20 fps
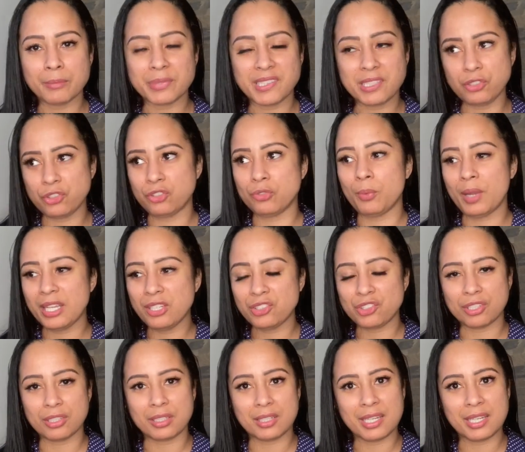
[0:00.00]

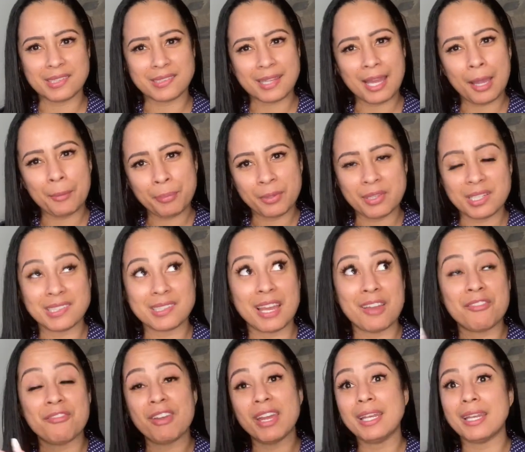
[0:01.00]
situation has happened, this
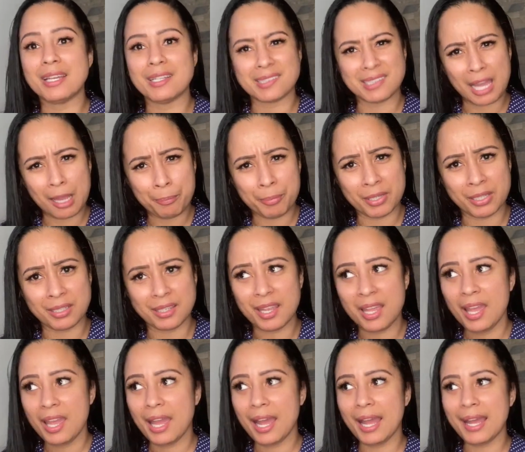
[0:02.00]
event has happened,
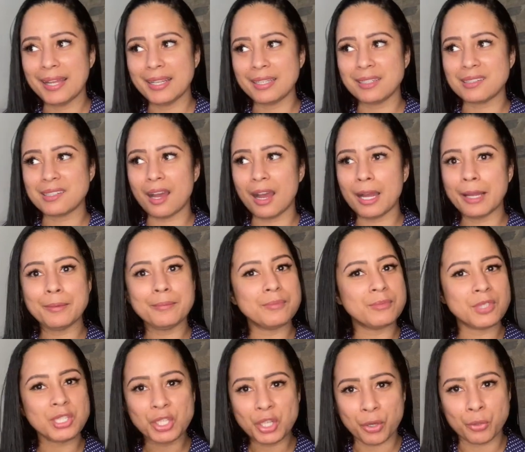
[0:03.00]
and I'm,
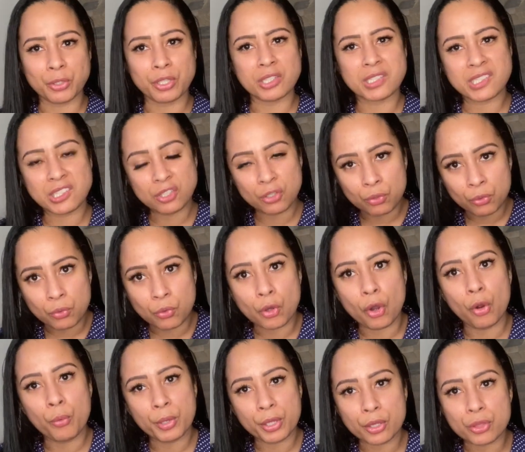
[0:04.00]
you know, you're still
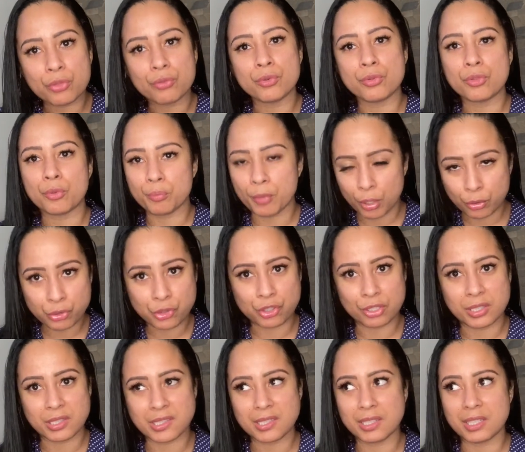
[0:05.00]
going through the
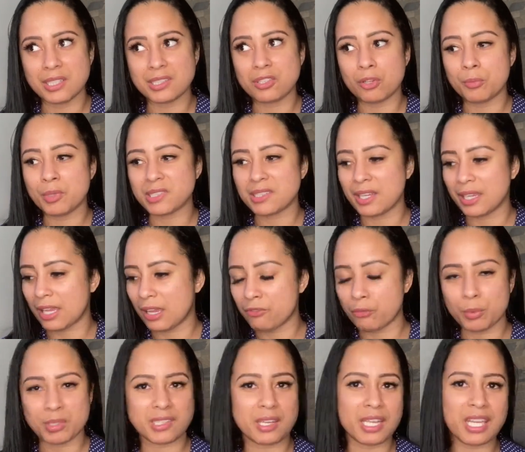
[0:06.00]
motions, and it's almost like
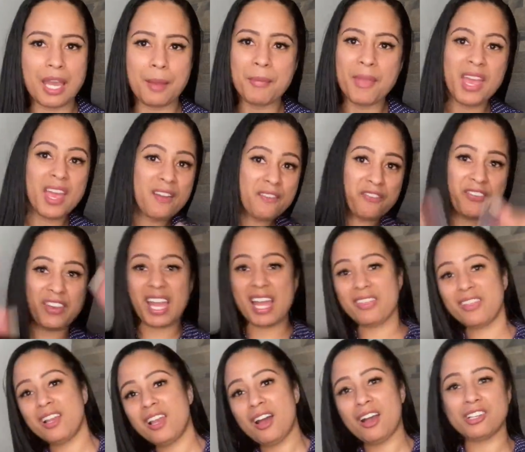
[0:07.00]
everyone's like, yeah, forget
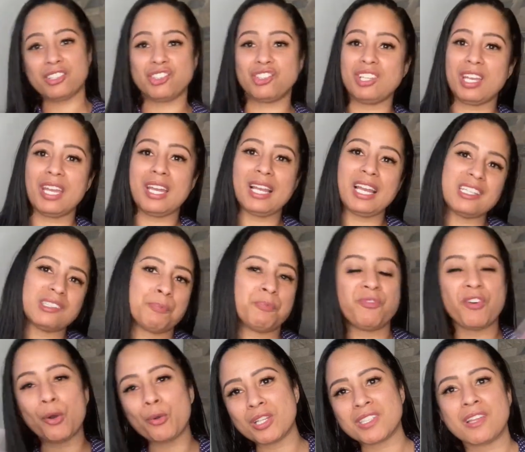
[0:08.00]
the last year, let's
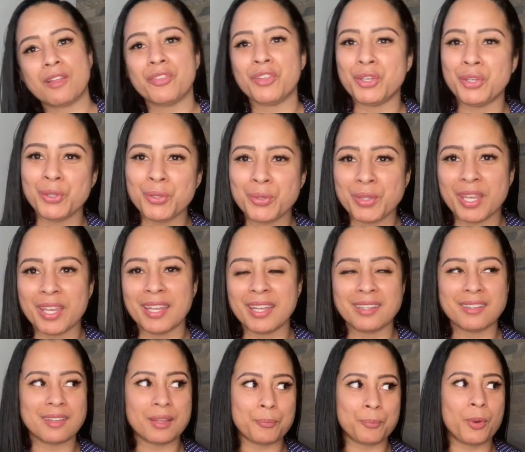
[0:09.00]
focus on the new
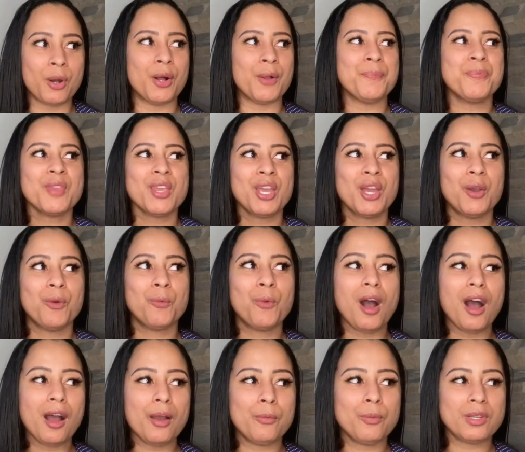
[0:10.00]
year. But
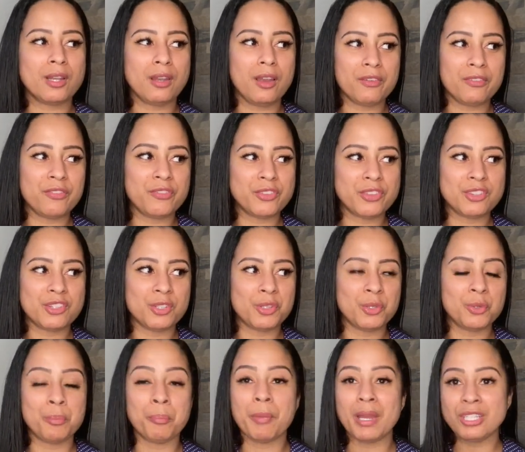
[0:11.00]
what I would love
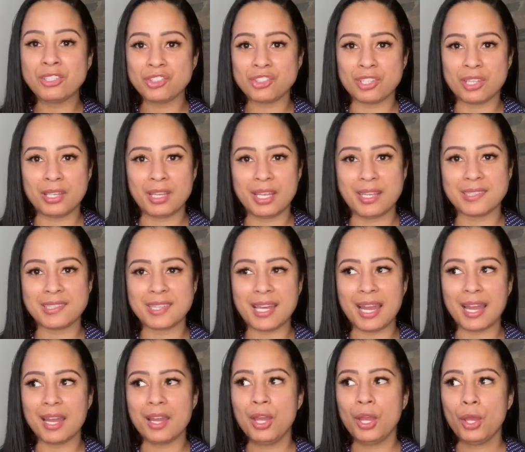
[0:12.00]
to mention is
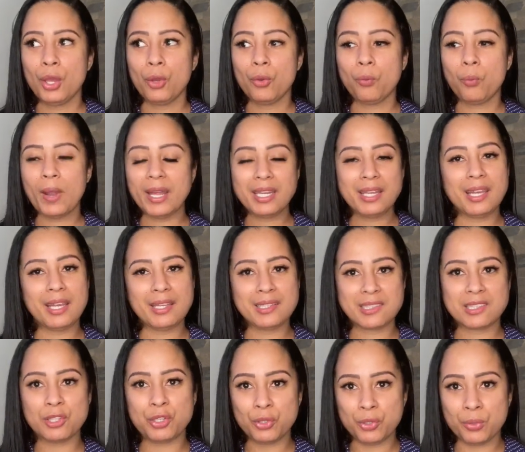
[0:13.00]
that when it is
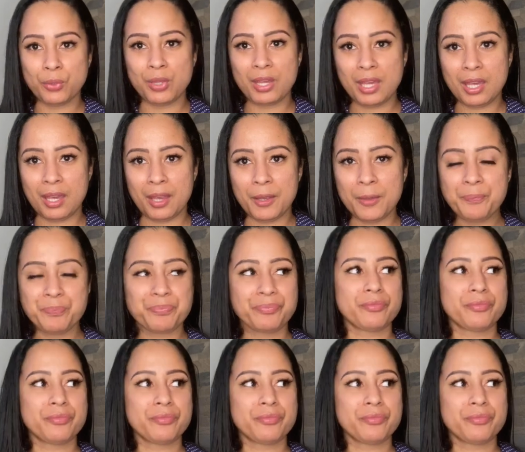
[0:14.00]
the new year,